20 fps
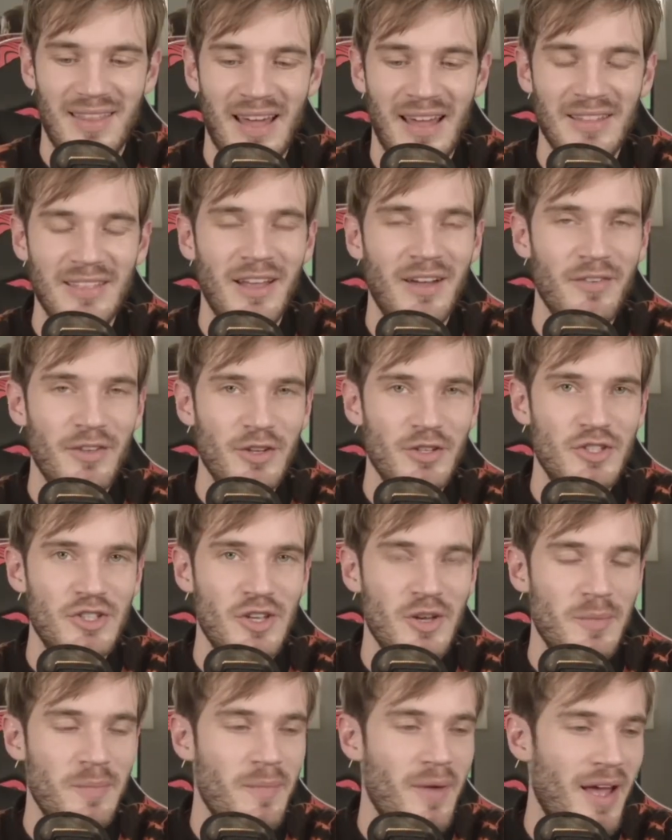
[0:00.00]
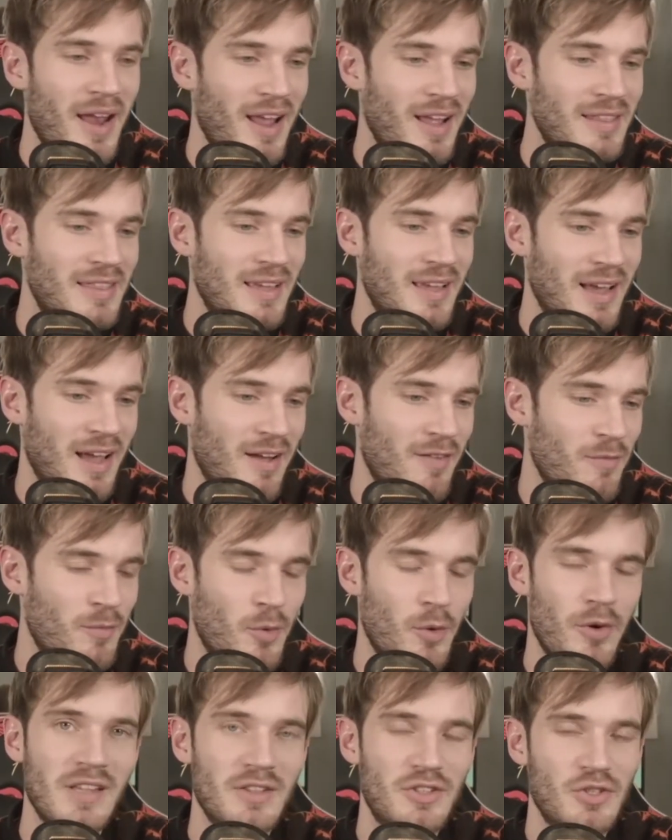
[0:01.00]
I love YouTube and I think I have
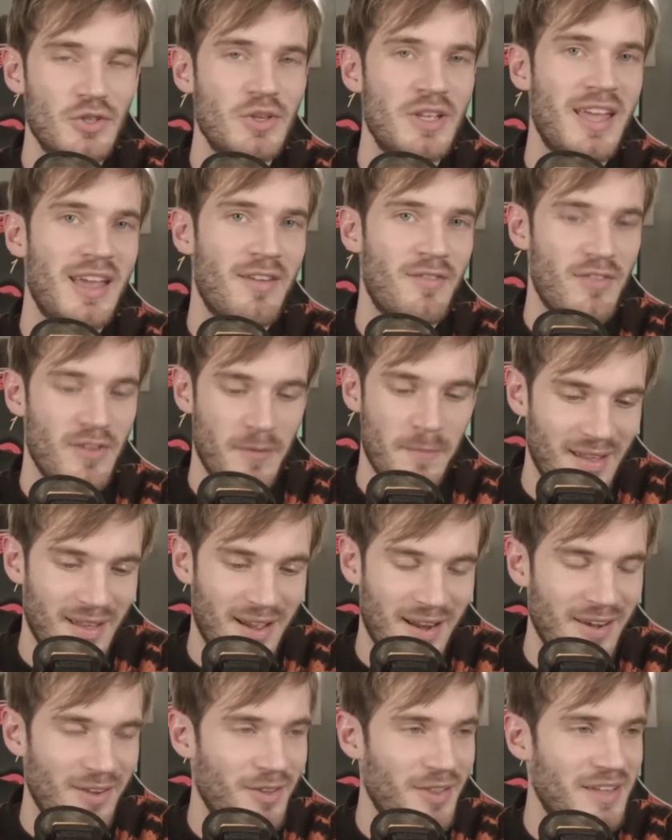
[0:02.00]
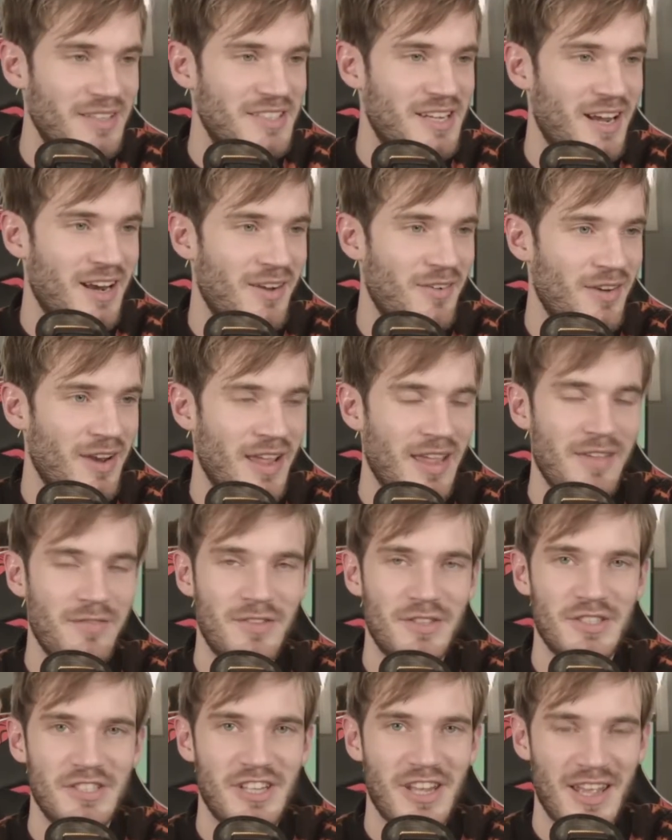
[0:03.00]
more to give I know that's kind of naive
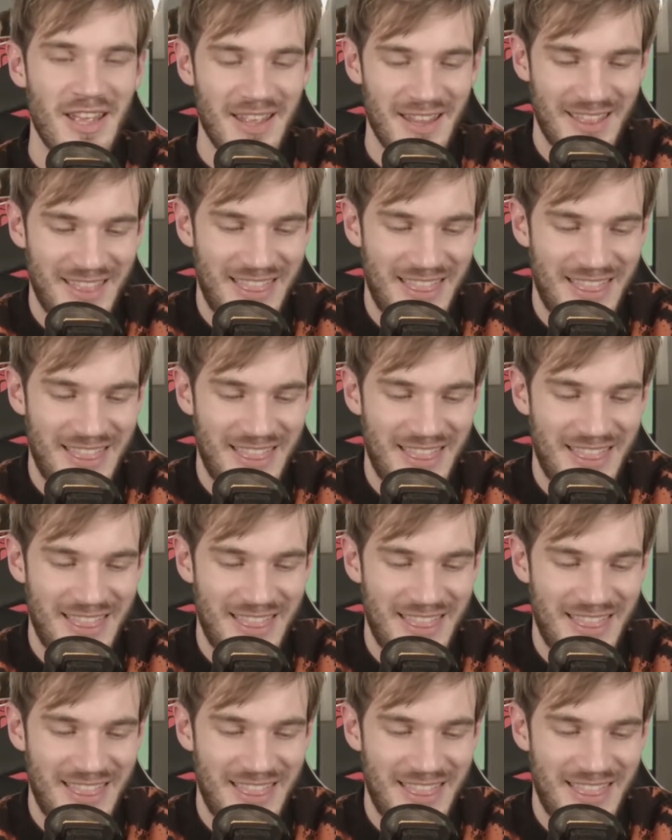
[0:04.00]
to say,